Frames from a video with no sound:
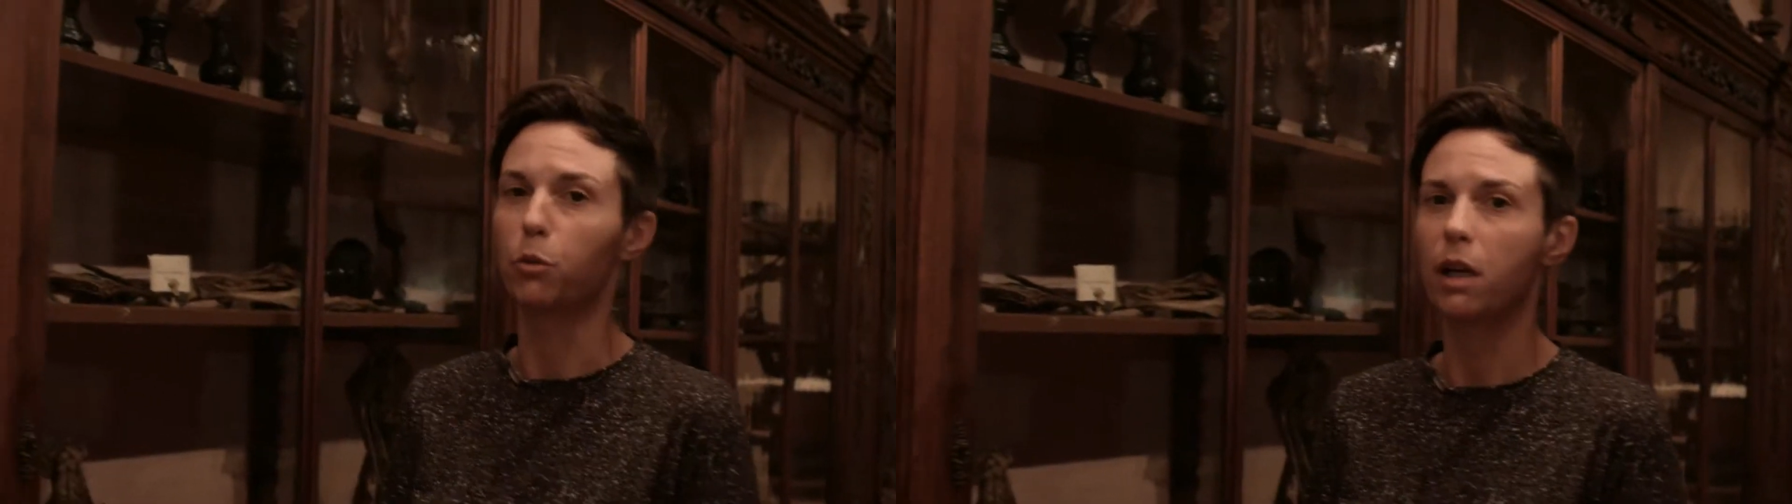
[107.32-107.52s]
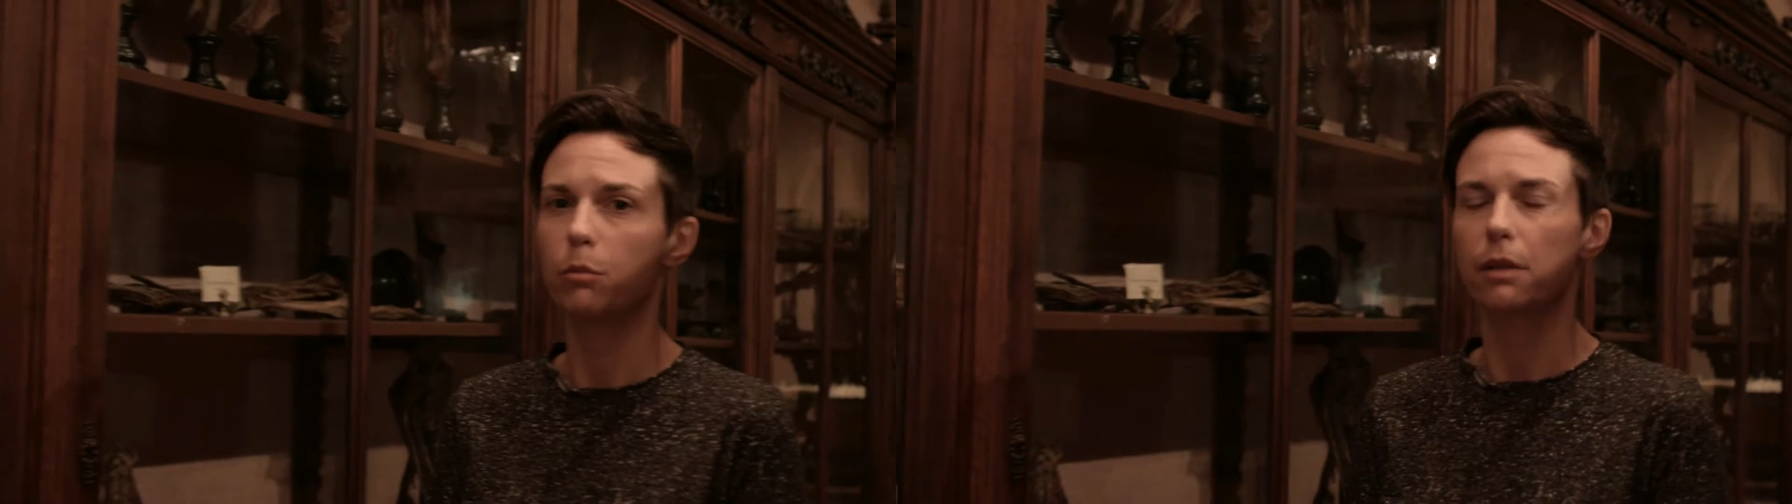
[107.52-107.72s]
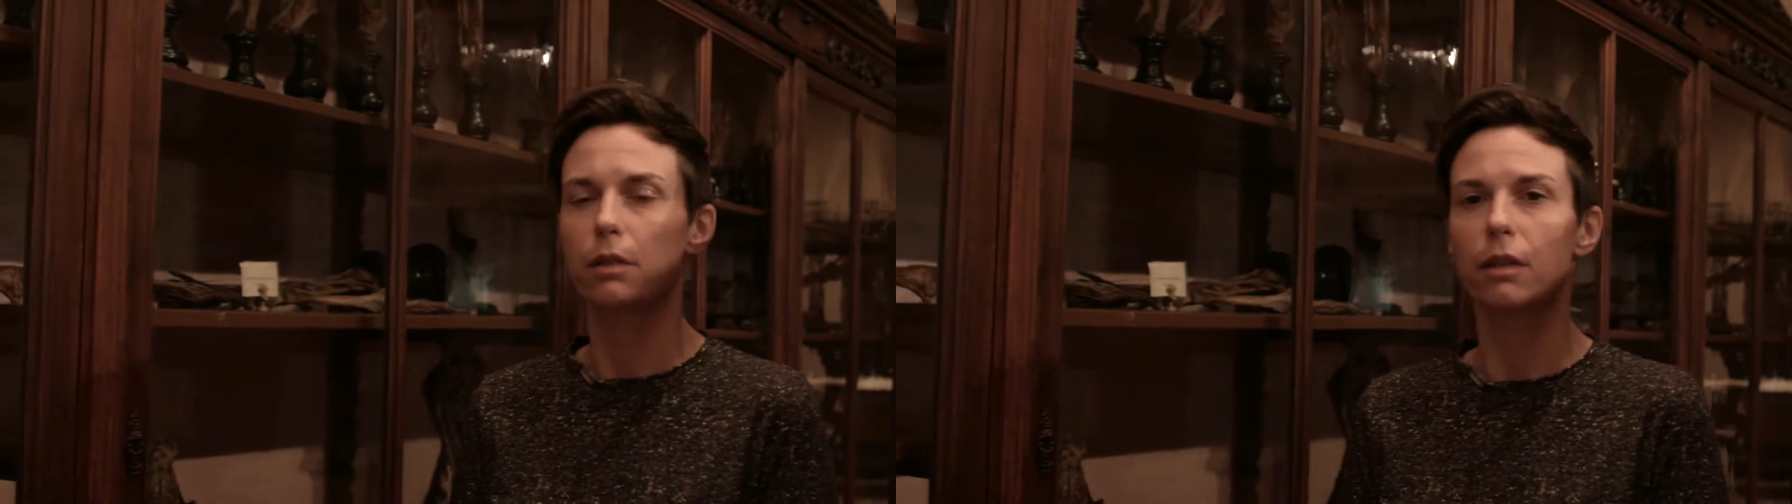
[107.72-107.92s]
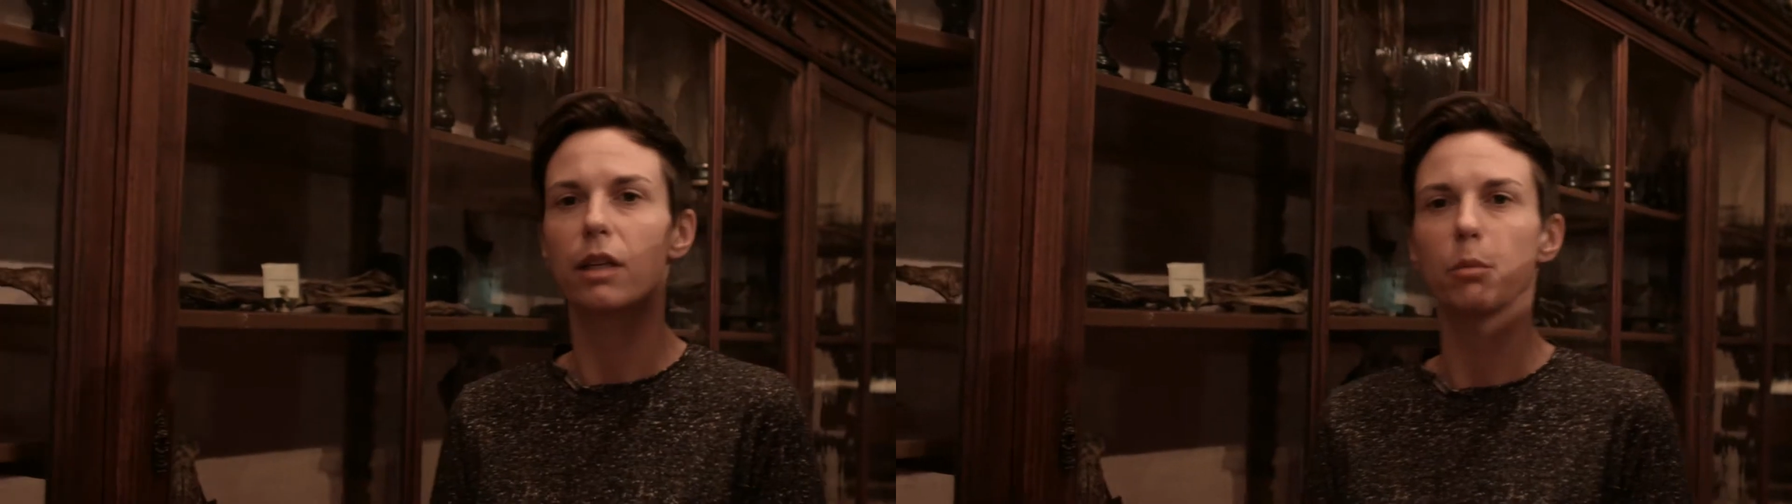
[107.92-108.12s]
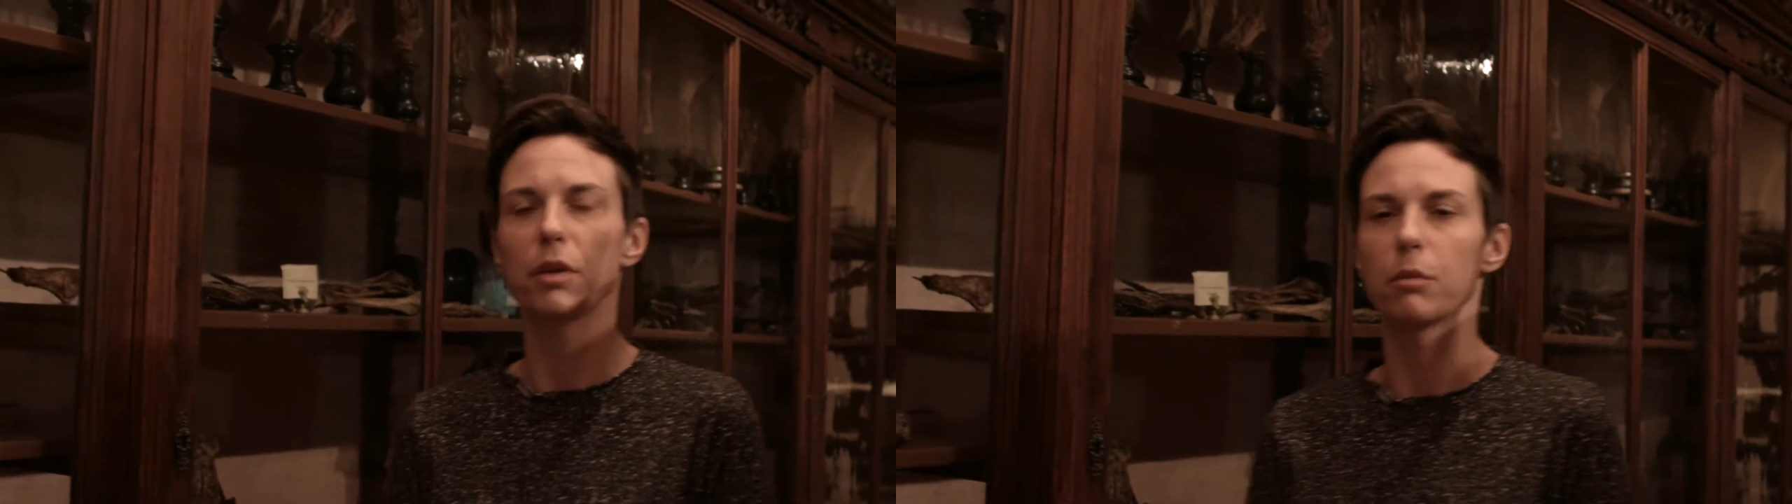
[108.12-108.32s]
one must
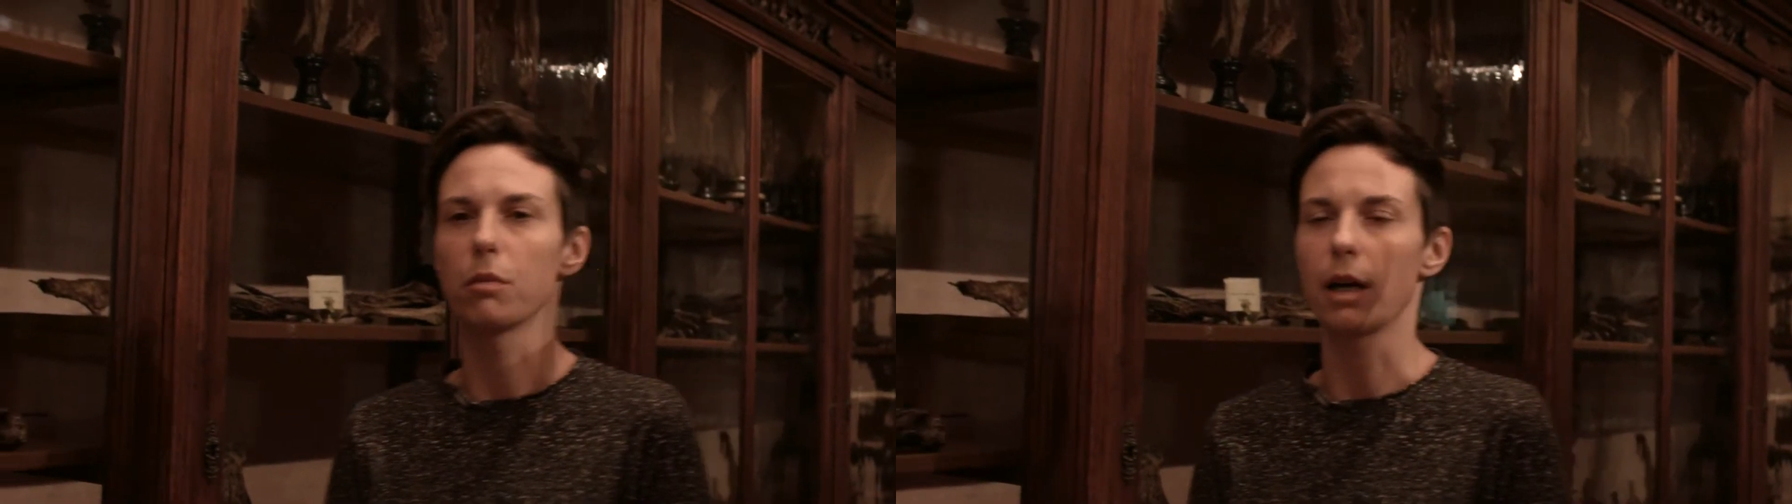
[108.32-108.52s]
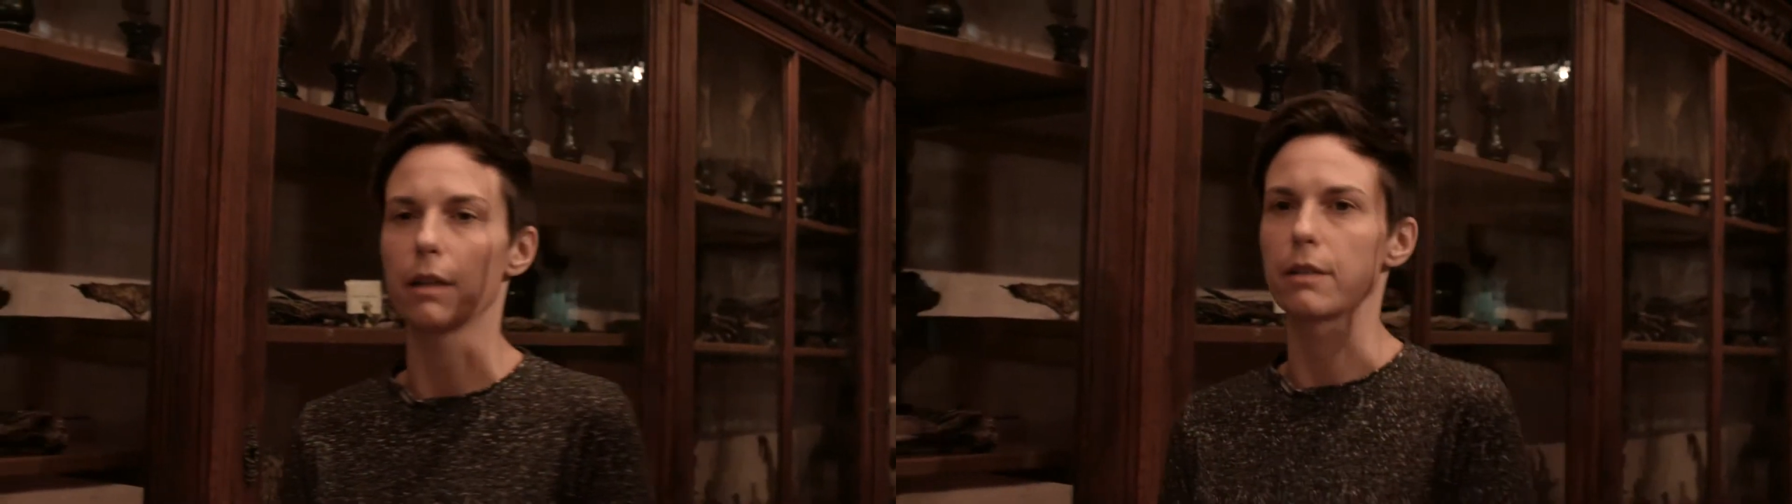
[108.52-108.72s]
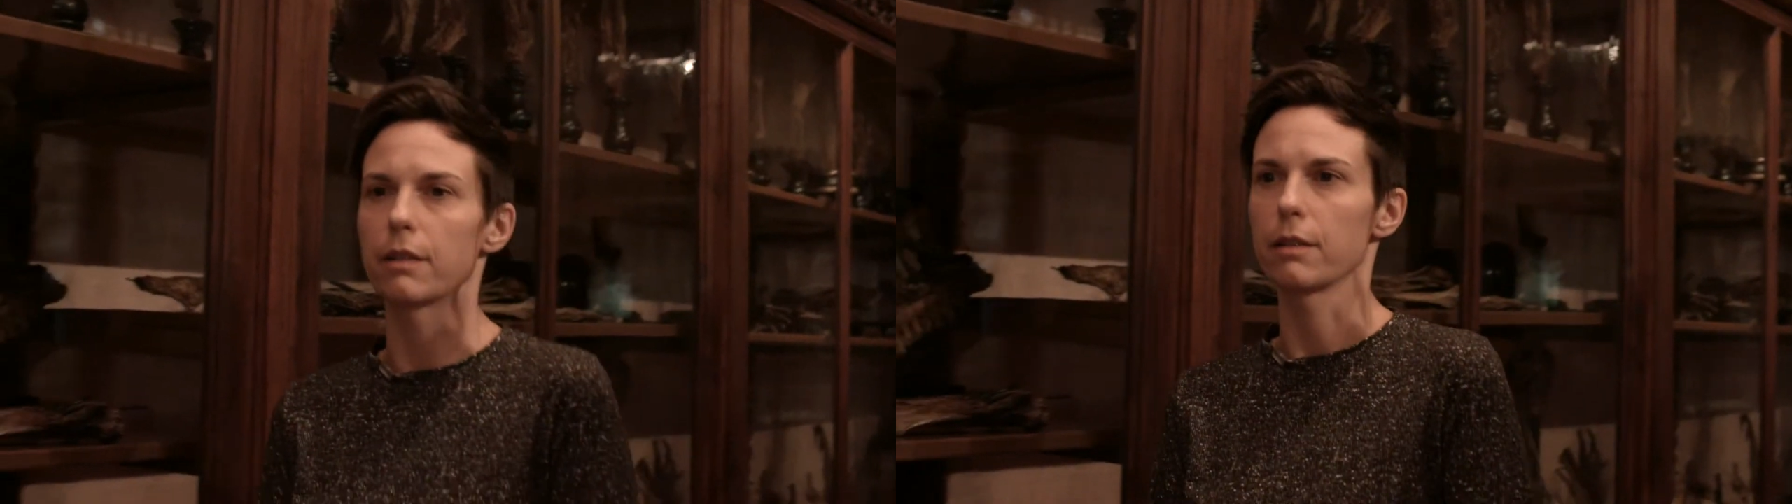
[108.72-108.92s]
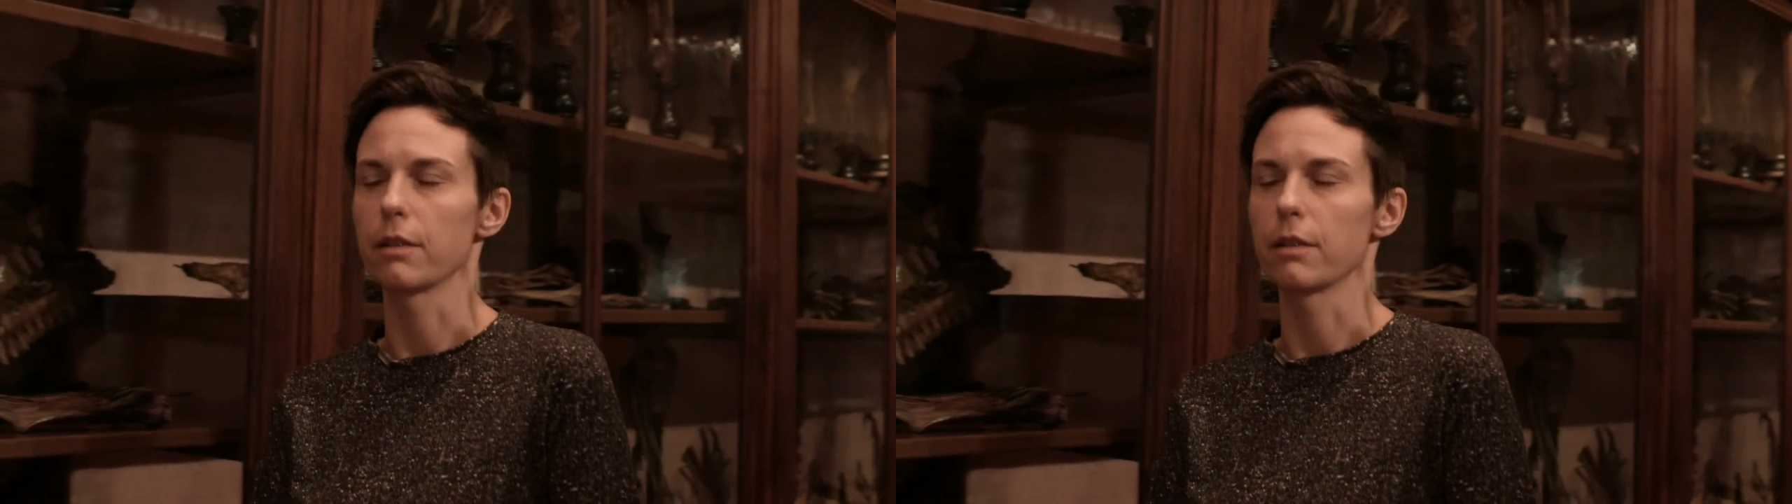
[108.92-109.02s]
keep in mind that